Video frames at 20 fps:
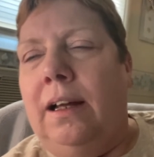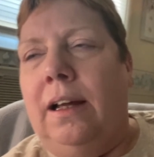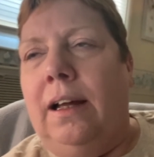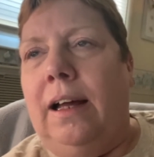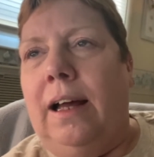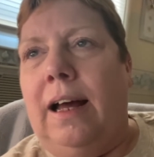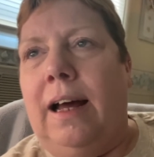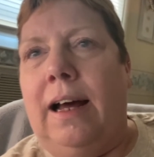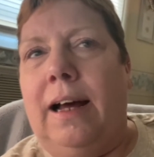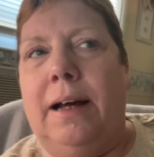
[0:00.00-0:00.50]

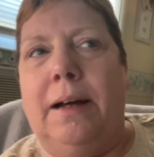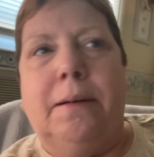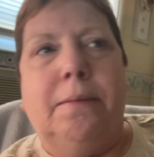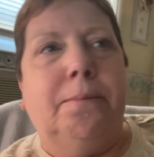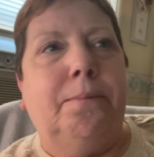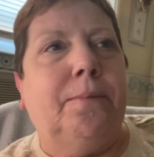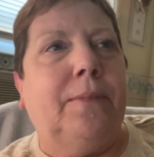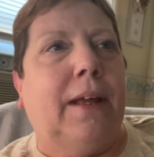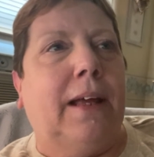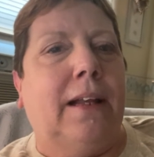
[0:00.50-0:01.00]

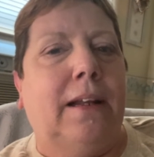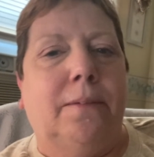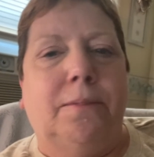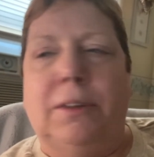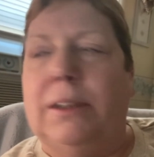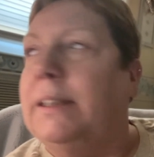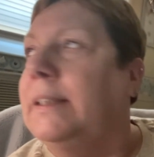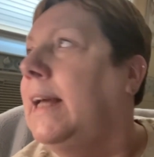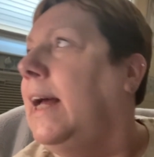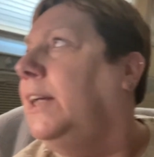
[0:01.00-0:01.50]
And I'm
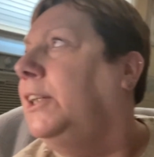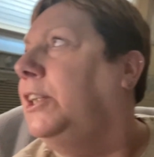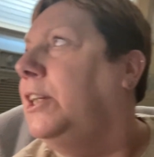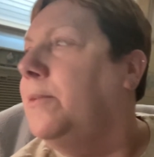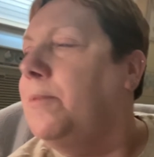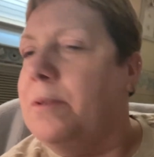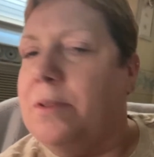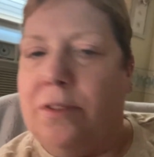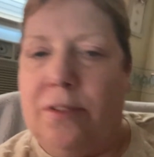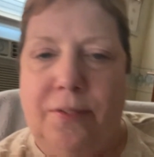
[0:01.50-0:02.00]
just catching
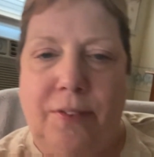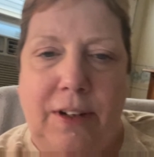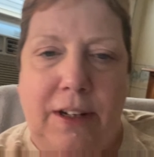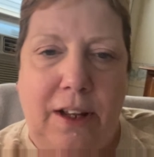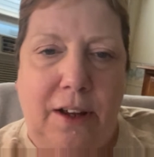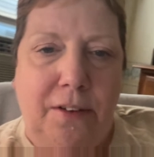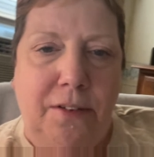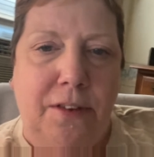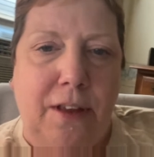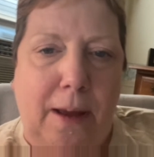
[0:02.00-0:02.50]
up on some
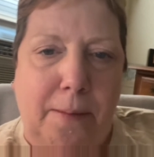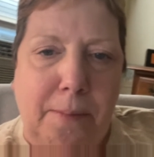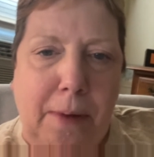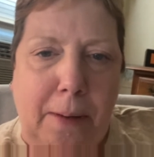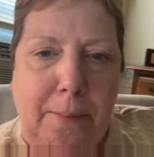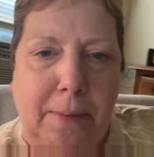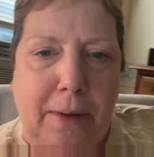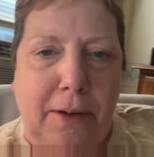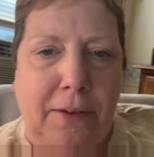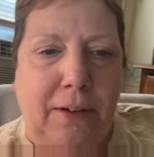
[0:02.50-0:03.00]
videos. I'm
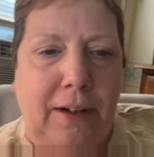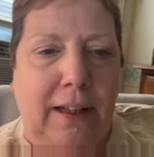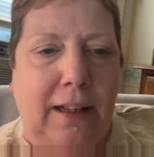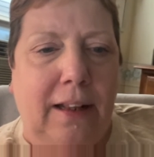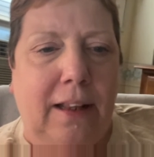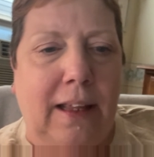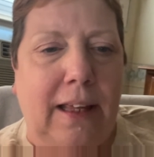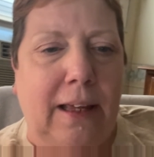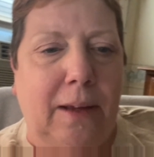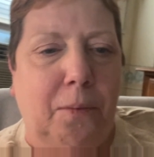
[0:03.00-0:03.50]

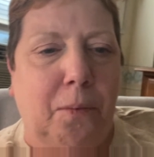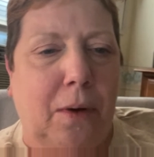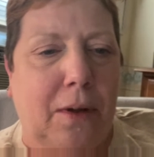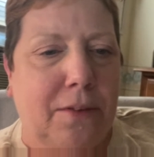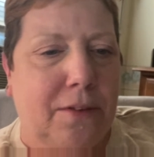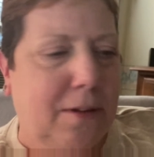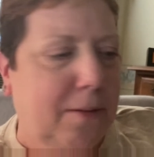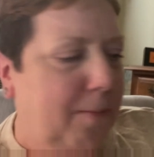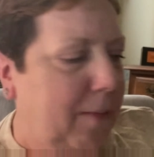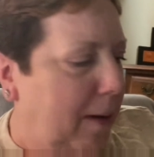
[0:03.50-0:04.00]
uploading the
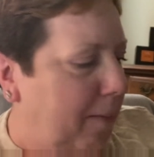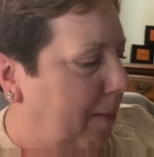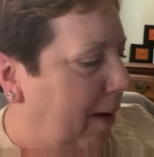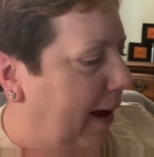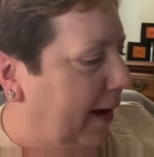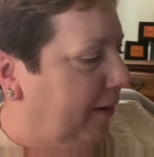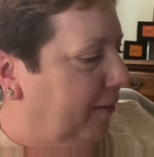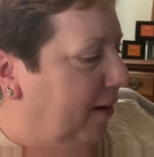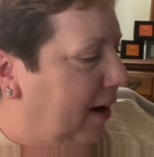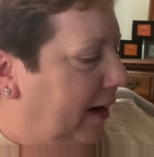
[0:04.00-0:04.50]
what's in my
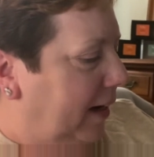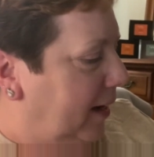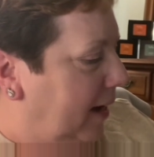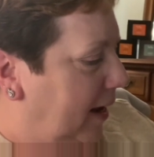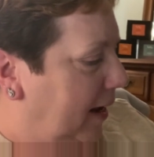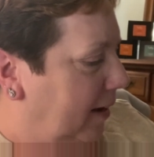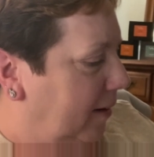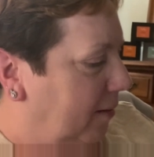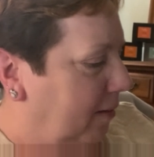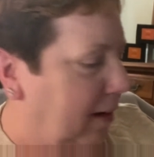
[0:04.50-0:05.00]
bag right
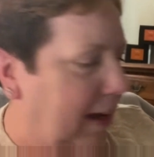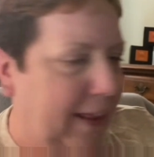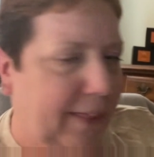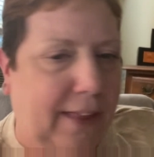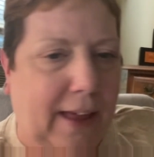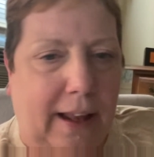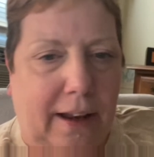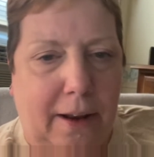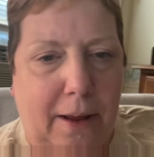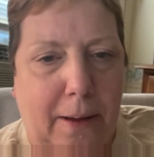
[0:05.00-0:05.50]
now. Get
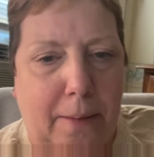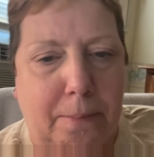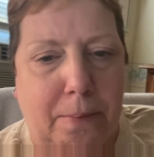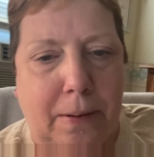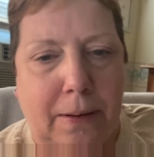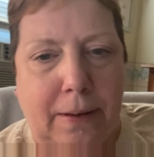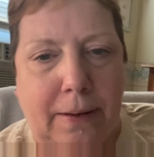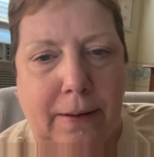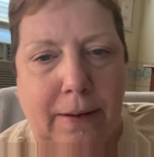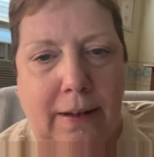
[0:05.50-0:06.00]
that up.
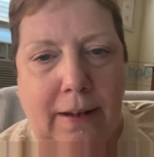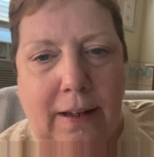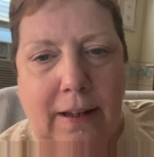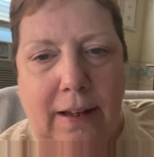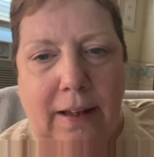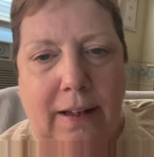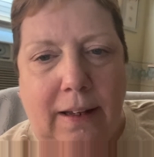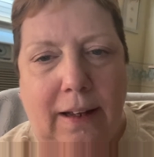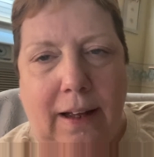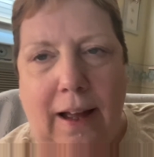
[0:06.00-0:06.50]

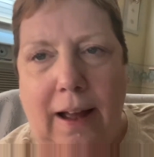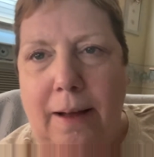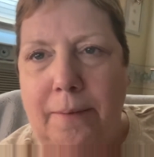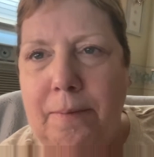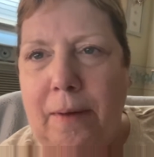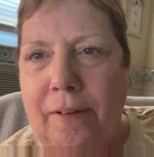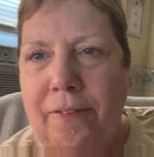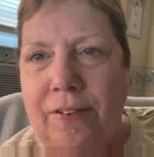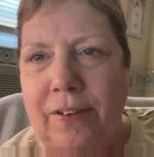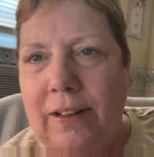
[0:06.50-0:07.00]

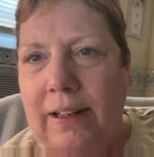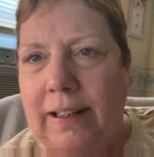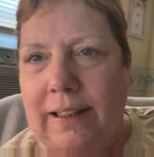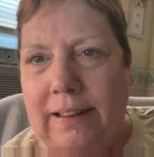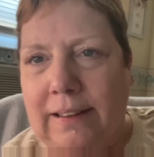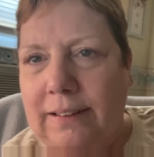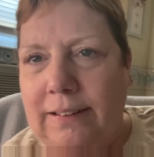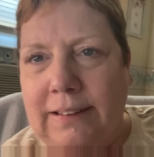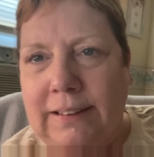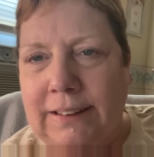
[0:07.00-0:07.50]
I feel
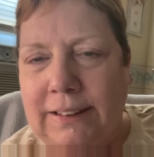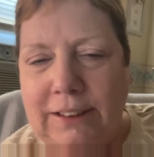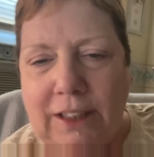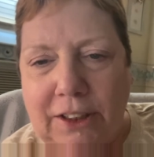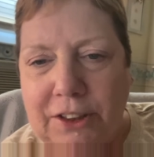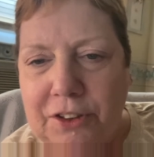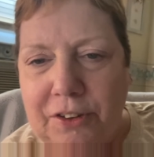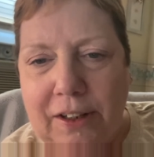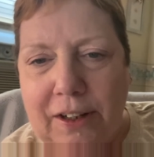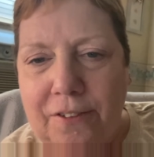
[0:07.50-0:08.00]
like a
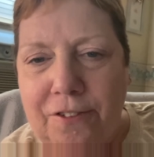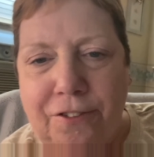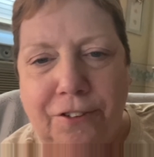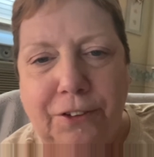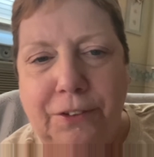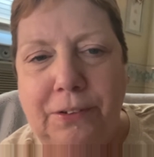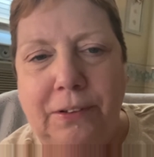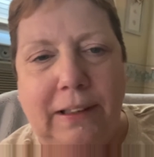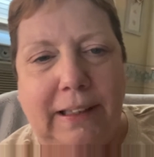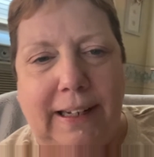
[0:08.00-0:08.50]
stuttering
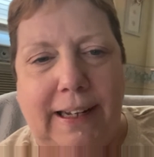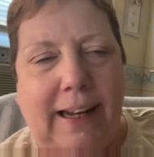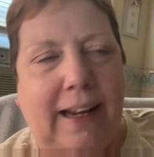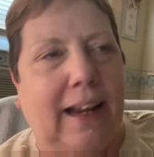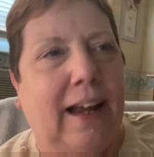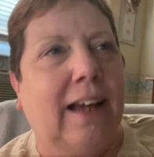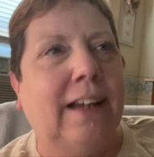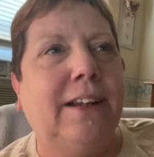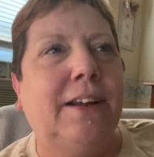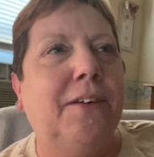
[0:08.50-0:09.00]
fool in
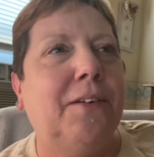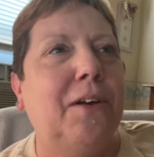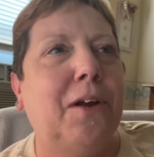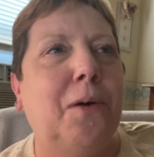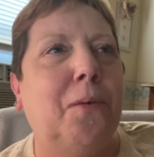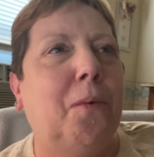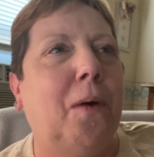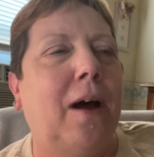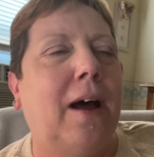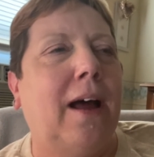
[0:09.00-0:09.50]
it. I don't
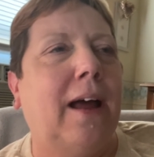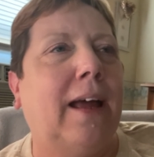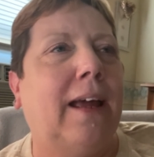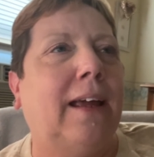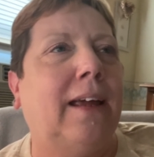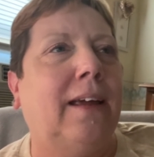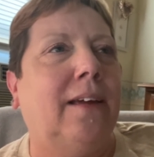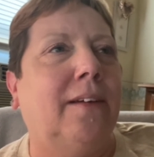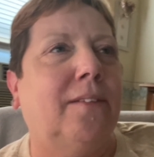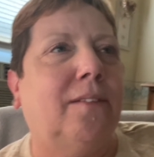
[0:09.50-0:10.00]
know
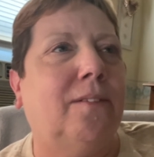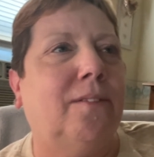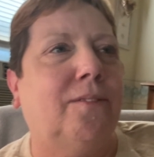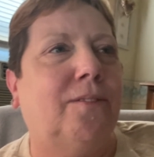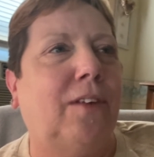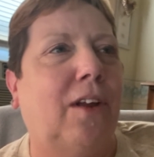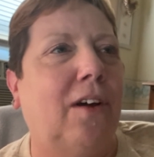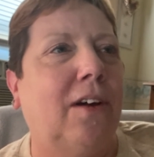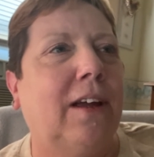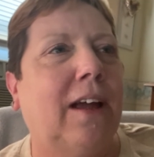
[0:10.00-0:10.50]
why.
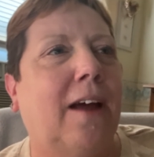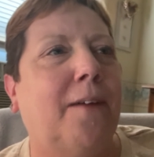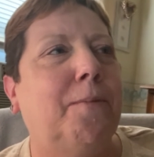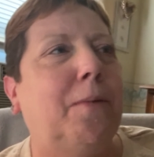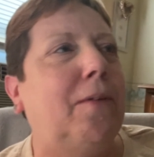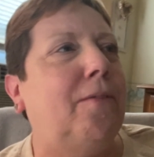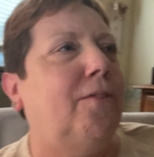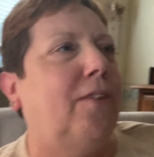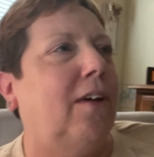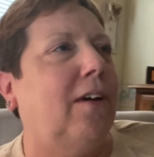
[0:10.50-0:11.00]
I've
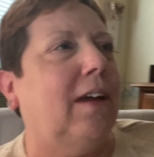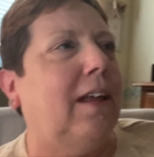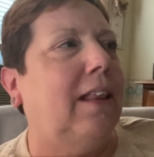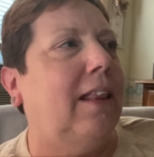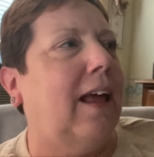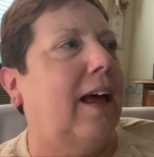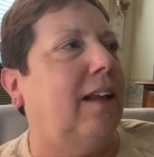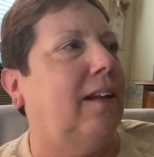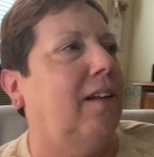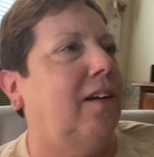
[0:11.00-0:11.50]
been vlogging
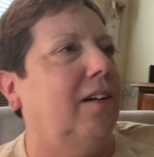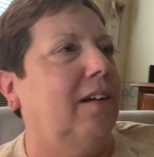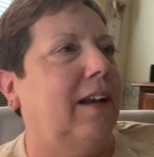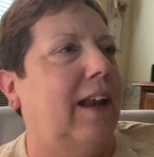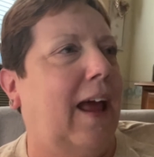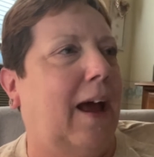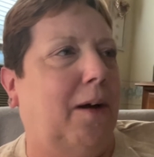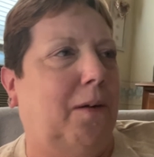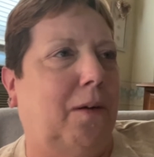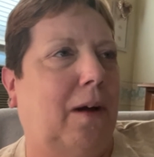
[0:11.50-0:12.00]
that long
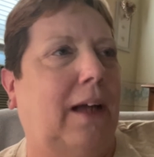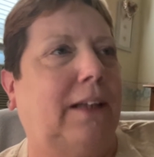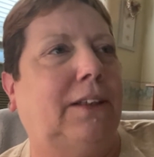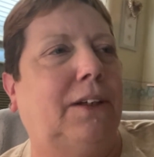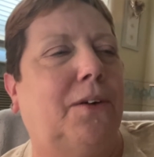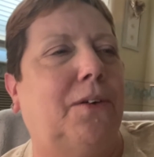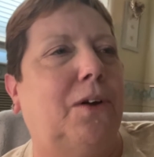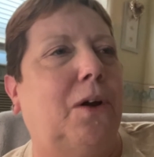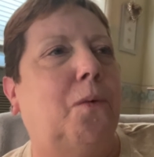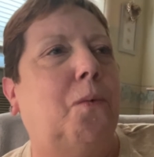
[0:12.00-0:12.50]
now. I
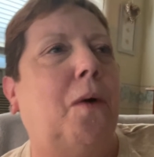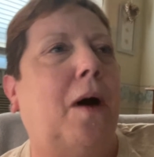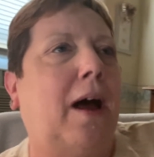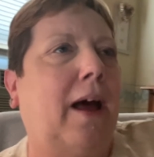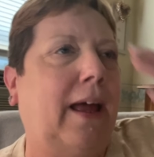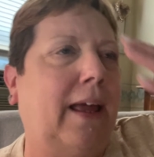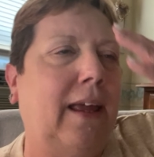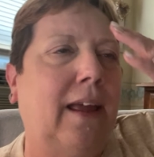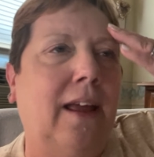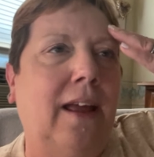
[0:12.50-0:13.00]
don't know why